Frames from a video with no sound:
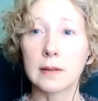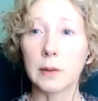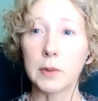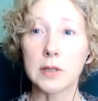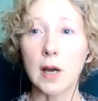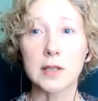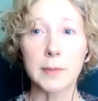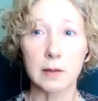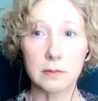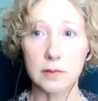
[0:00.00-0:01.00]
that we talked
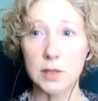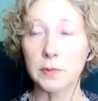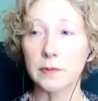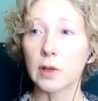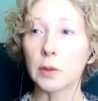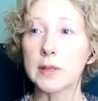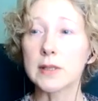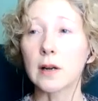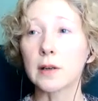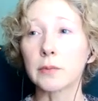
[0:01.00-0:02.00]
about just before we
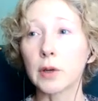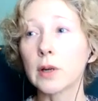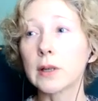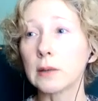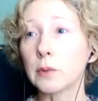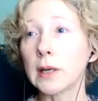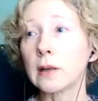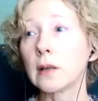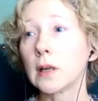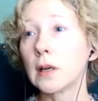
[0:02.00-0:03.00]
started recording,
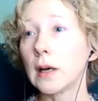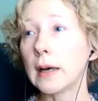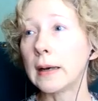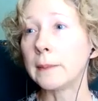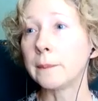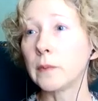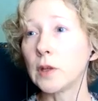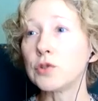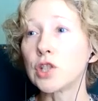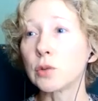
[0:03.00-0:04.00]
where um,
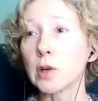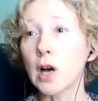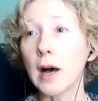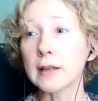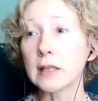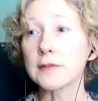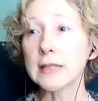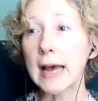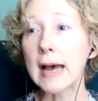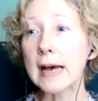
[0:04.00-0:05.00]
you do a cognitive
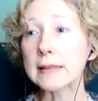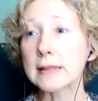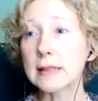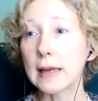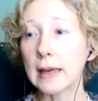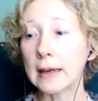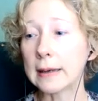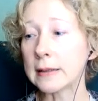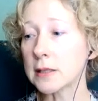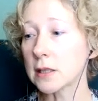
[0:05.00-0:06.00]
task
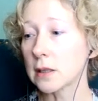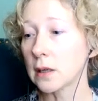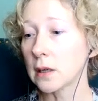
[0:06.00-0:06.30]
and